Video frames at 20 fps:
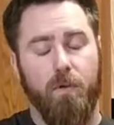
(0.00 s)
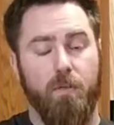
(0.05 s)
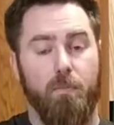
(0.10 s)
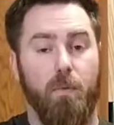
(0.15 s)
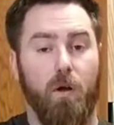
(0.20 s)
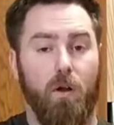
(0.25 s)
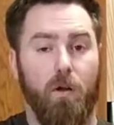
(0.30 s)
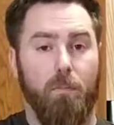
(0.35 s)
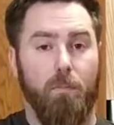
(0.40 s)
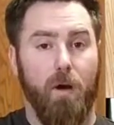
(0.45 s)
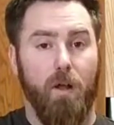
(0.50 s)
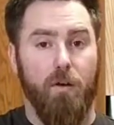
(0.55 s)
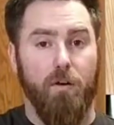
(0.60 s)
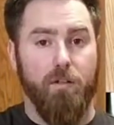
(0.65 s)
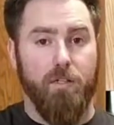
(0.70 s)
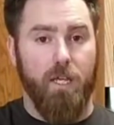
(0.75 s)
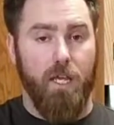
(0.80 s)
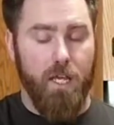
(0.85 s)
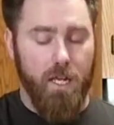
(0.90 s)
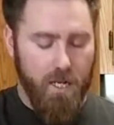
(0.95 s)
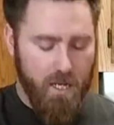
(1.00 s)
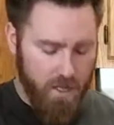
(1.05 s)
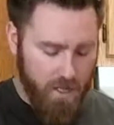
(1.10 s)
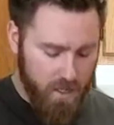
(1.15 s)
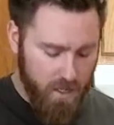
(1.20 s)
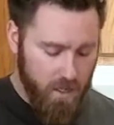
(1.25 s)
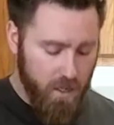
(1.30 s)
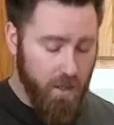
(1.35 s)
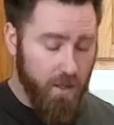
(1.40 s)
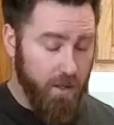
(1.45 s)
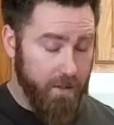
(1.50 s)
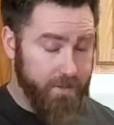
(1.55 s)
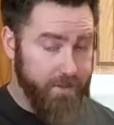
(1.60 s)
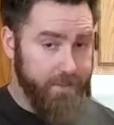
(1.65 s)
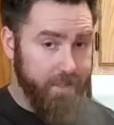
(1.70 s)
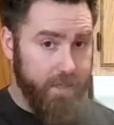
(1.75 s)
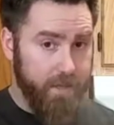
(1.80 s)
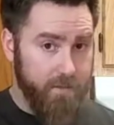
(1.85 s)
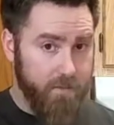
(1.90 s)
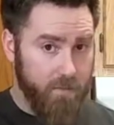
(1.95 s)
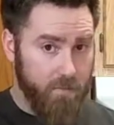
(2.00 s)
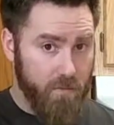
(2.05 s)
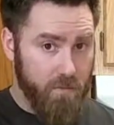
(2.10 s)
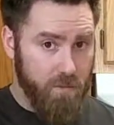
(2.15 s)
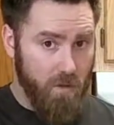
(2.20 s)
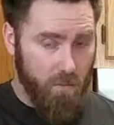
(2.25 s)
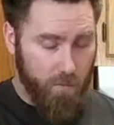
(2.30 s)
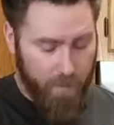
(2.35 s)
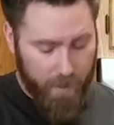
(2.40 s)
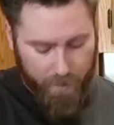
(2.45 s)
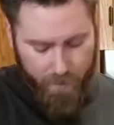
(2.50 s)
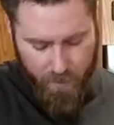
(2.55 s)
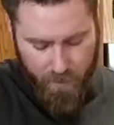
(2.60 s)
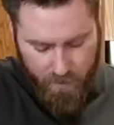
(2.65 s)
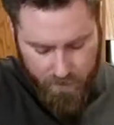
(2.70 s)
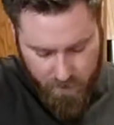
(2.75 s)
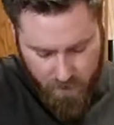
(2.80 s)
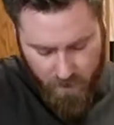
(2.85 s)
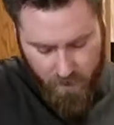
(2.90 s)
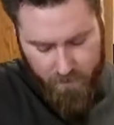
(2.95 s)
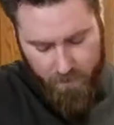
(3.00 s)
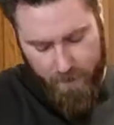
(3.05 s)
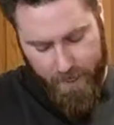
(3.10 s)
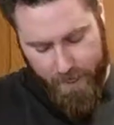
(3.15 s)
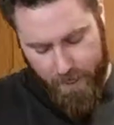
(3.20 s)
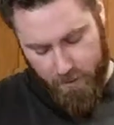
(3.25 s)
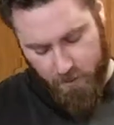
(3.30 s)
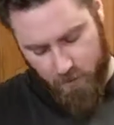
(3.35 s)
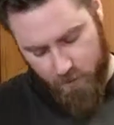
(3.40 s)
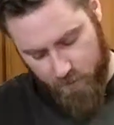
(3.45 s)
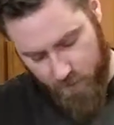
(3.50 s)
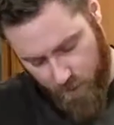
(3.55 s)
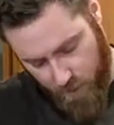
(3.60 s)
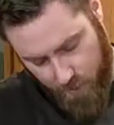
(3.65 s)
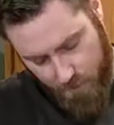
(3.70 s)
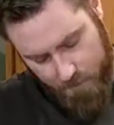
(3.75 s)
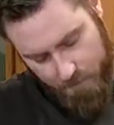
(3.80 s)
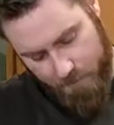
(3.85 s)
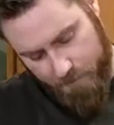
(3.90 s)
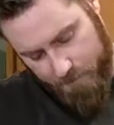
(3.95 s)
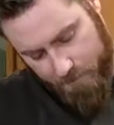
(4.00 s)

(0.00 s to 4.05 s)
or the milk and butter is heated. It's seasoned with salt and pepper. I'm just going to mash these up.